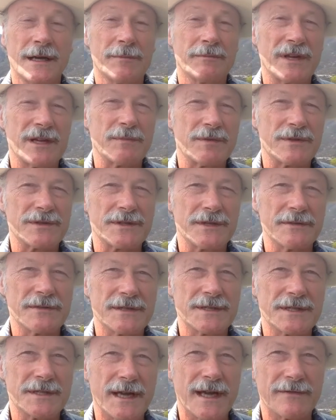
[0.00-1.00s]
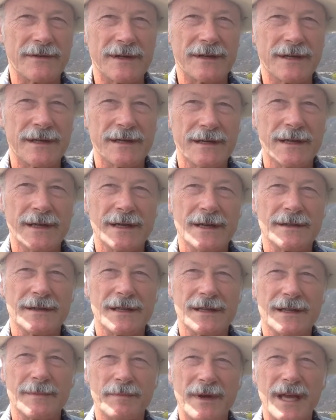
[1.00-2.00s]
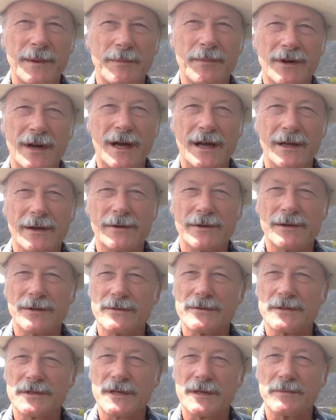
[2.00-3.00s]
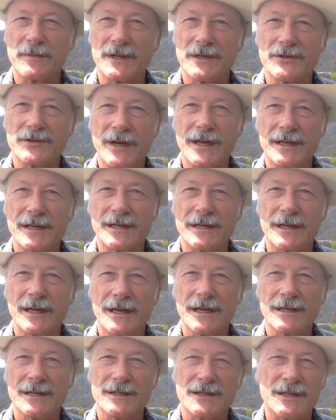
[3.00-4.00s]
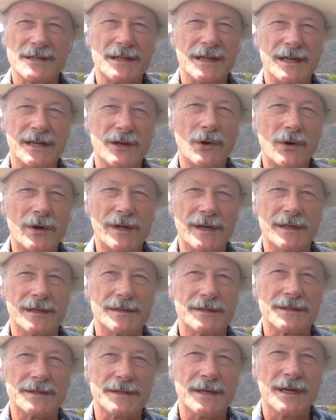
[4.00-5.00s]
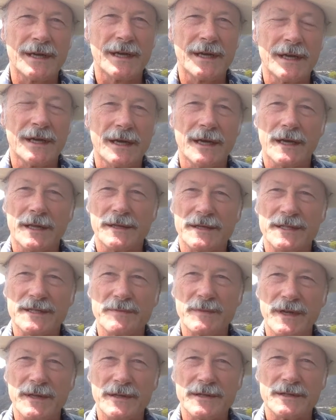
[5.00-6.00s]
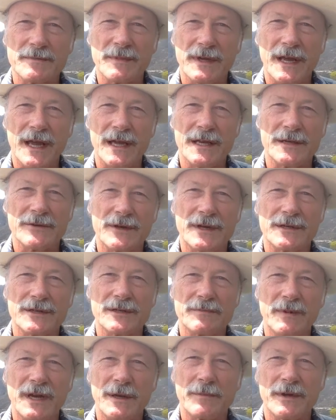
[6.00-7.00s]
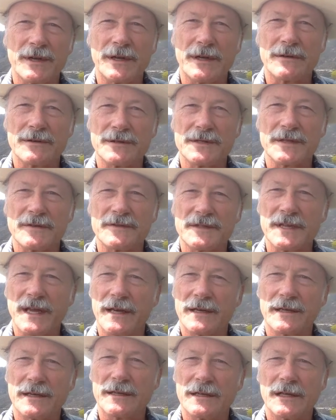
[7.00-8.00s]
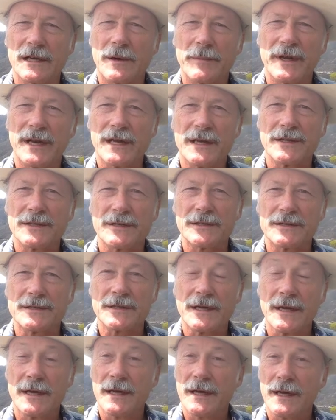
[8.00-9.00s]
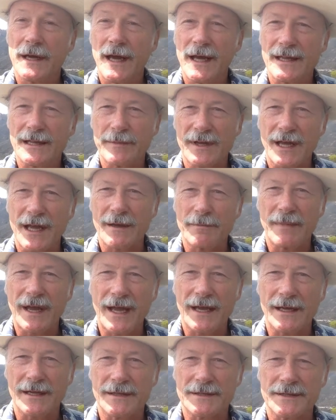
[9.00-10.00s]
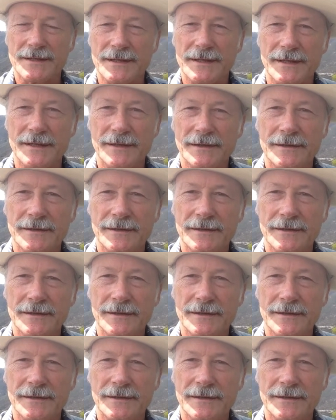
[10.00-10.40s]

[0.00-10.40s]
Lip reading: People soon discovered that the paper IOUs could be traded just like coins, and the smiths began to issue paper notes of standard denominations, and they became bankers.